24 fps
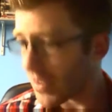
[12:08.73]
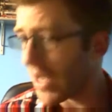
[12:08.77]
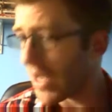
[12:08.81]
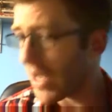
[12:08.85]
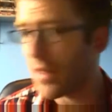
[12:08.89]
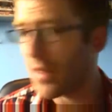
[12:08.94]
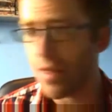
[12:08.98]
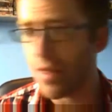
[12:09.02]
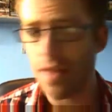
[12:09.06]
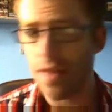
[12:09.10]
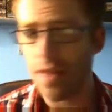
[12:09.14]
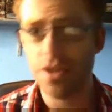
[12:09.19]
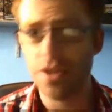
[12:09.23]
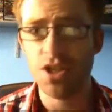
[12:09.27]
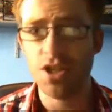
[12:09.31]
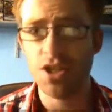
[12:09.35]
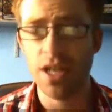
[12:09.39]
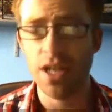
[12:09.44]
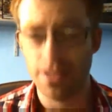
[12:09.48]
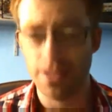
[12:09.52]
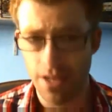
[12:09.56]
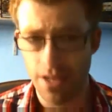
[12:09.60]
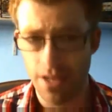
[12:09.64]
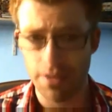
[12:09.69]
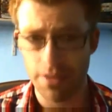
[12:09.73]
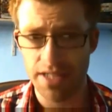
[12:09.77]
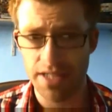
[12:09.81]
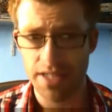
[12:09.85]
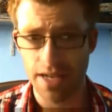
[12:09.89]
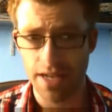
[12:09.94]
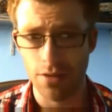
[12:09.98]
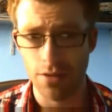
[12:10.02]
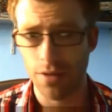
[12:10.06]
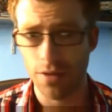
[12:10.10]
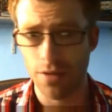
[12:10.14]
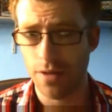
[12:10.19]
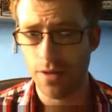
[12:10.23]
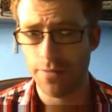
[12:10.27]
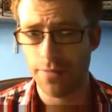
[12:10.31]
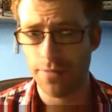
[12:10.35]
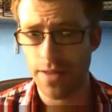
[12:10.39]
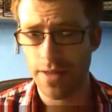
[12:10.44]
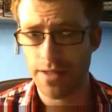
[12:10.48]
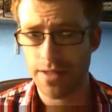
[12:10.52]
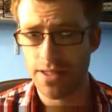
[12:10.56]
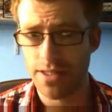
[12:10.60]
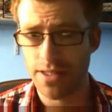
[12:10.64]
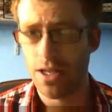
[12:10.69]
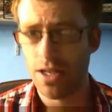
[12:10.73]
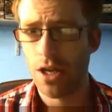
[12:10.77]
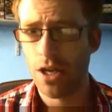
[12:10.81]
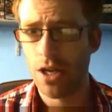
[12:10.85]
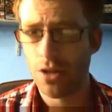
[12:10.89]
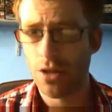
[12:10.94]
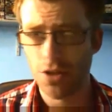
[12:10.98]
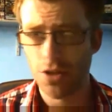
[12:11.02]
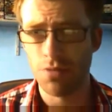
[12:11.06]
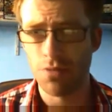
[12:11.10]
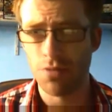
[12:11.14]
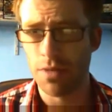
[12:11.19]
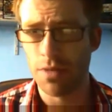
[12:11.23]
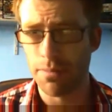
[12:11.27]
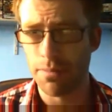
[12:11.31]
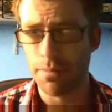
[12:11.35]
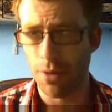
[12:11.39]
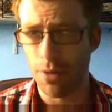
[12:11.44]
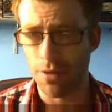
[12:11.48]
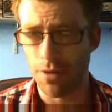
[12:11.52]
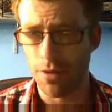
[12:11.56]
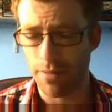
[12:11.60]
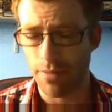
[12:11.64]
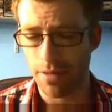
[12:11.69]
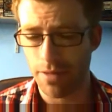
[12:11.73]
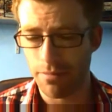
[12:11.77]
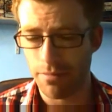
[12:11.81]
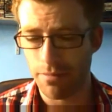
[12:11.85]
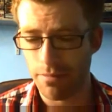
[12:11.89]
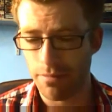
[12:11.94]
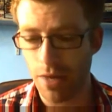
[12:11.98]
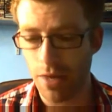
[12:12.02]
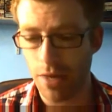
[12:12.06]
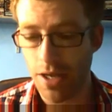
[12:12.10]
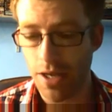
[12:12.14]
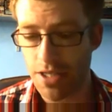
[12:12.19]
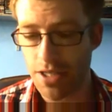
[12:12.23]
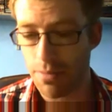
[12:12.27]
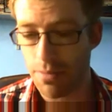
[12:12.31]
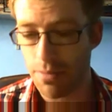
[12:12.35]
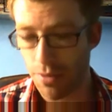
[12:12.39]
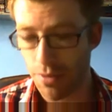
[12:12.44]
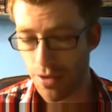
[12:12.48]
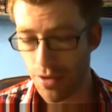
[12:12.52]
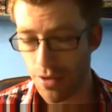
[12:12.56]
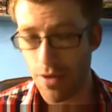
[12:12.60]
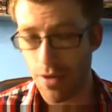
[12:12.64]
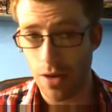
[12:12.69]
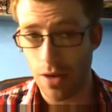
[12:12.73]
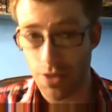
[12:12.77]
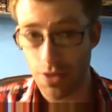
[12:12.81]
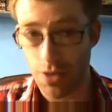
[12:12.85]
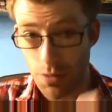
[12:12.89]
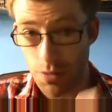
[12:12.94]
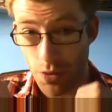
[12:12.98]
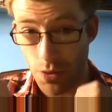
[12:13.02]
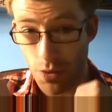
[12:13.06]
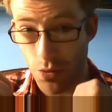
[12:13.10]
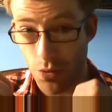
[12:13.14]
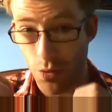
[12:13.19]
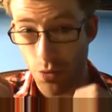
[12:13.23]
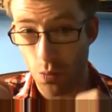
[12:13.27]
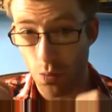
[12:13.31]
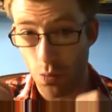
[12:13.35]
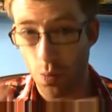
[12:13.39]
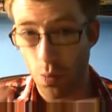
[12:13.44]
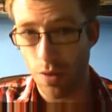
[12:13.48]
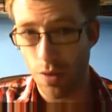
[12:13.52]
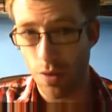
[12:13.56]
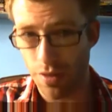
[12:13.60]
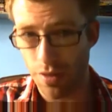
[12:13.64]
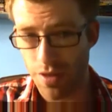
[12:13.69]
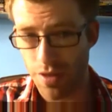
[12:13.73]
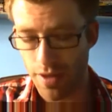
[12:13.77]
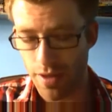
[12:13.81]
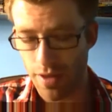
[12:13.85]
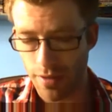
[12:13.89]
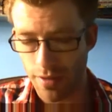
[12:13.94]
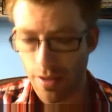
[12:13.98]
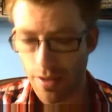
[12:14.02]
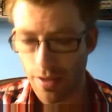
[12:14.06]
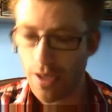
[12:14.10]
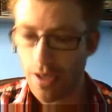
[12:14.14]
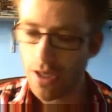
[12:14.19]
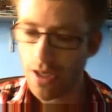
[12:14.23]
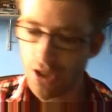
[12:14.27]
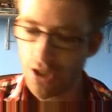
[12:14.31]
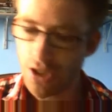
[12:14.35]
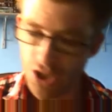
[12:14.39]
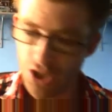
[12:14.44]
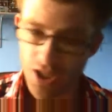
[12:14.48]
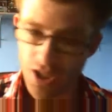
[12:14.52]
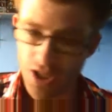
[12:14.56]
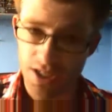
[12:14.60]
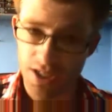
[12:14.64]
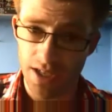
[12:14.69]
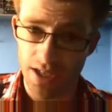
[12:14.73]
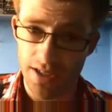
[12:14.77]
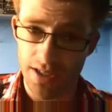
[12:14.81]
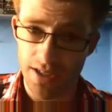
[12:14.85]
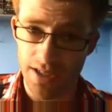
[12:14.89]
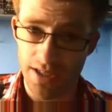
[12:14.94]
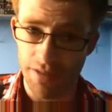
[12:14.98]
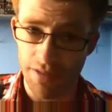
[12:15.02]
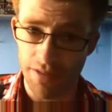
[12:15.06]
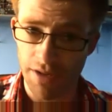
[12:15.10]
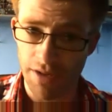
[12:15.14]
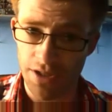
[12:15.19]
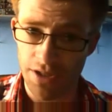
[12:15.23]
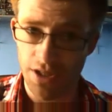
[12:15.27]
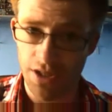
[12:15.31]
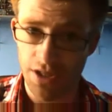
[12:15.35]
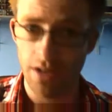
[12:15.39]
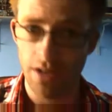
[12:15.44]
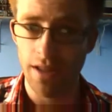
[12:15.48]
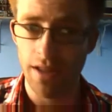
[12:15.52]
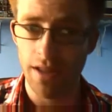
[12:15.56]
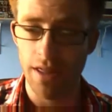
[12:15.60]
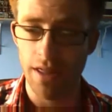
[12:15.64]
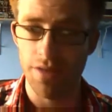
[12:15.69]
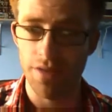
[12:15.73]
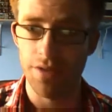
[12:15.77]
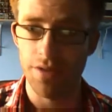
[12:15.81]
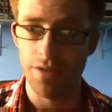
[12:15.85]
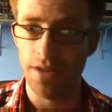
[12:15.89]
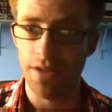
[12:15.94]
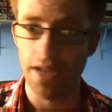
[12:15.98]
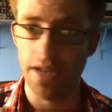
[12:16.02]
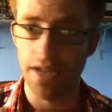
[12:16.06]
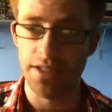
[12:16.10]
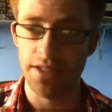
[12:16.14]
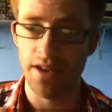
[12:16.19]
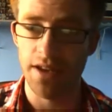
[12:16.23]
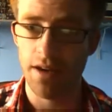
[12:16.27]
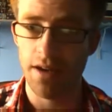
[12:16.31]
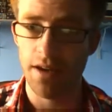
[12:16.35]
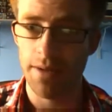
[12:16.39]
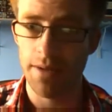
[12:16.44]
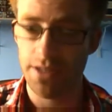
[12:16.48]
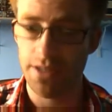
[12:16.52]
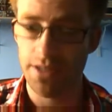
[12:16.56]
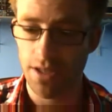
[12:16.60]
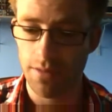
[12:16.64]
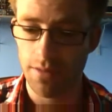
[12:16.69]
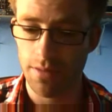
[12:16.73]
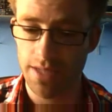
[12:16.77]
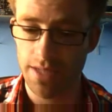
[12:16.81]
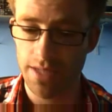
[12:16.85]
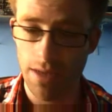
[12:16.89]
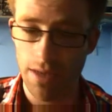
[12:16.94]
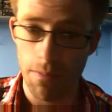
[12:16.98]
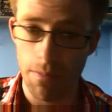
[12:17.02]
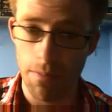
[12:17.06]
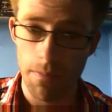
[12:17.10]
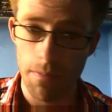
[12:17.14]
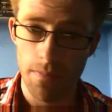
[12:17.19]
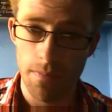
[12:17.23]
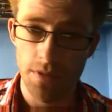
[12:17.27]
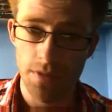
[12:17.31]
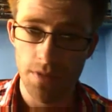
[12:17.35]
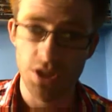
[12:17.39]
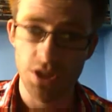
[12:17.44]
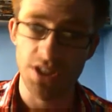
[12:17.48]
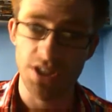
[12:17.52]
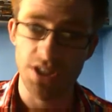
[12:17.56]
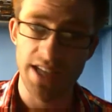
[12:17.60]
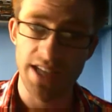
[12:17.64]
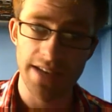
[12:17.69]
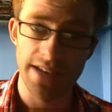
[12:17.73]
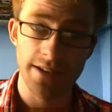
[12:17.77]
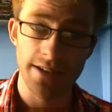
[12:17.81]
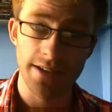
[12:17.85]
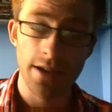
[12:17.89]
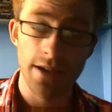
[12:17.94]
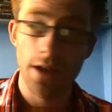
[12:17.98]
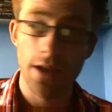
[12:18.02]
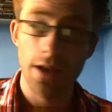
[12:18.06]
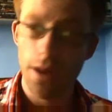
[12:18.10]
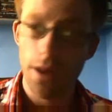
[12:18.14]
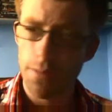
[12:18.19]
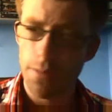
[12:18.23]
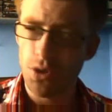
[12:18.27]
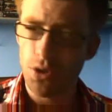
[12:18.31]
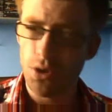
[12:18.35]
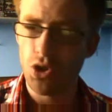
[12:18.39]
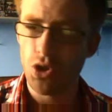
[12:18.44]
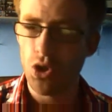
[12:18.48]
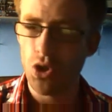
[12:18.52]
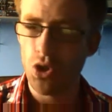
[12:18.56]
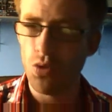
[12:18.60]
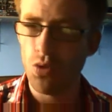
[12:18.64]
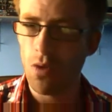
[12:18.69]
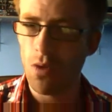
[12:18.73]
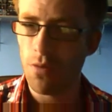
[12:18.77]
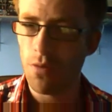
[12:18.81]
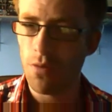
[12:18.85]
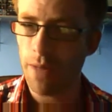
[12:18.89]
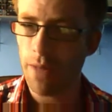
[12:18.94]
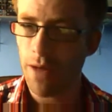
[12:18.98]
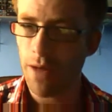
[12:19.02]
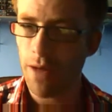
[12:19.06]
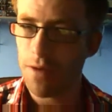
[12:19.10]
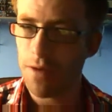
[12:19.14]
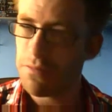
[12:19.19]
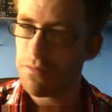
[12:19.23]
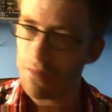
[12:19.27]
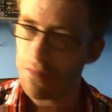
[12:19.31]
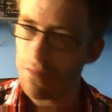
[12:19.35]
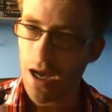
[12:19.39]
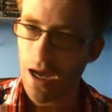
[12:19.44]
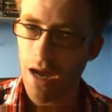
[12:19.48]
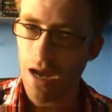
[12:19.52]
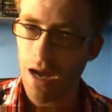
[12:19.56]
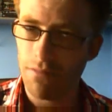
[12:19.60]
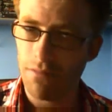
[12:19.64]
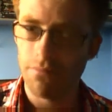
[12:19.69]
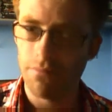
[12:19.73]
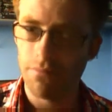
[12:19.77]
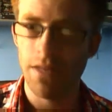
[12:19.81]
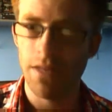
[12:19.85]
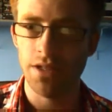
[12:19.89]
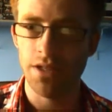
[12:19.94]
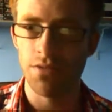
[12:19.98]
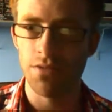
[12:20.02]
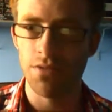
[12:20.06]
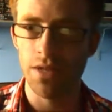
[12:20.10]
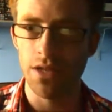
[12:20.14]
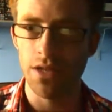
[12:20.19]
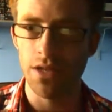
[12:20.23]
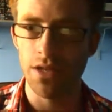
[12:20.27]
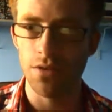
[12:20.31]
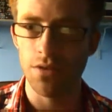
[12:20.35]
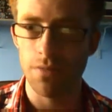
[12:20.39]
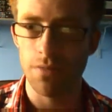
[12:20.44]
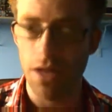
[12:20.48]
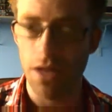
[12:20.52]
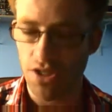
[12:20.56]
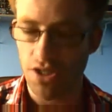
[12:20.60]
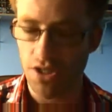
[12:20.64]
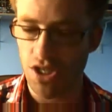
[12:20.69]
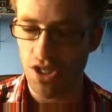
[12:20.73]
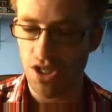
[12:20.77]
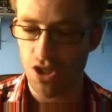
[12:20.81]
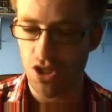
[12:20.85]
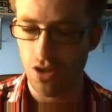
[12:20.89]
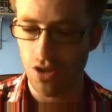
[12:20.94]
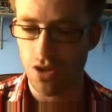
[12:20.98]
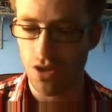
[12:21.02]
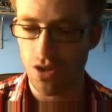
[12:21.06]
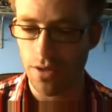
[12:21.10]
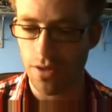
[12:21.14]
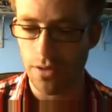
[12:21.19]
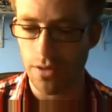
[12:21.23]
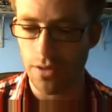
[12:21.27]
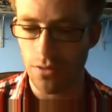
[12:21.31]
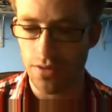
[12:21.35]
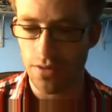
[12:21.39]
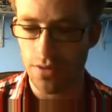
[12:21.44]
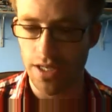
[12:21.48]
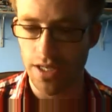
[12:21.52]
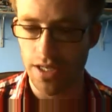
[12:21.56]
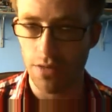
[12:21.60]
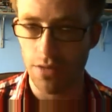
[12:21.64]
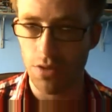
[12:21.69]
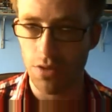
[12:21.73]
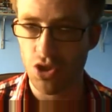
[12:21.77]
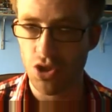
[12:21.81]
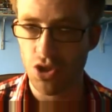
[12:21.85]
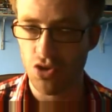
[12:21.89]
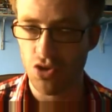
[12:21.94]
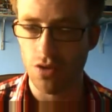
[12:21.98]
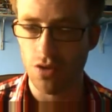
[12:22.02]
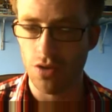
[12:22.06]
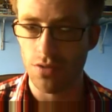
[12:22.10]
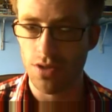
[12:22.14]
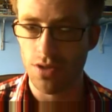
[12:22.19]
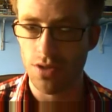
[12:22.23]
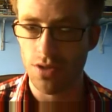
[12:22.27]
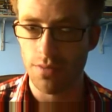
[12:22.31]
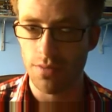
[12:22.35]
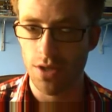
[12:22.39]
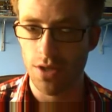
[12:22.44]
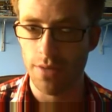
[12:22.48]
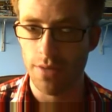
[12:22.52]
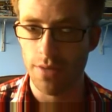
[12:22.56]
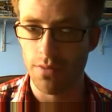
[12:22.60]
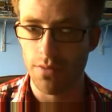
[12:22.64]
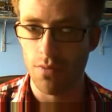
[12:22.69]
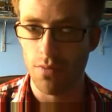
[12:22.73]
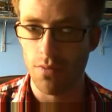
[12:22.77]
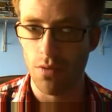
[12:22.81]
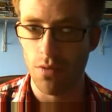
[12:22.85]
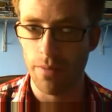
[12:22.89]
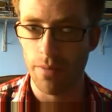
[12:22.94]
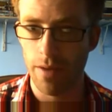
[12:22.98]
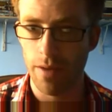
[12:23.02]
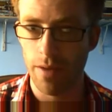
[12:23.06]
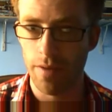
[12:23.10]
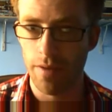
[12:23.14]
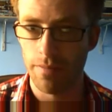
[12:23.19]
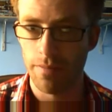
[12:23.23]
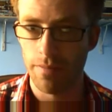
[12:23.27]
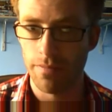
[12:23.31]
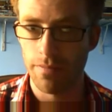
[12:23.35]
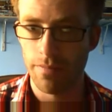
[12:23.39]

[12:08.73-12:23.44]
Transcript: and the fact that she has no attack or no defense doesn't really bother me. I actually prefer allies who are good at one thing. She is hideously fragile. If Gaze of the Necromancer comes out, she's dead. But two willpower, that's a really good addition to the lore deck, which struggles sometimes with willpower.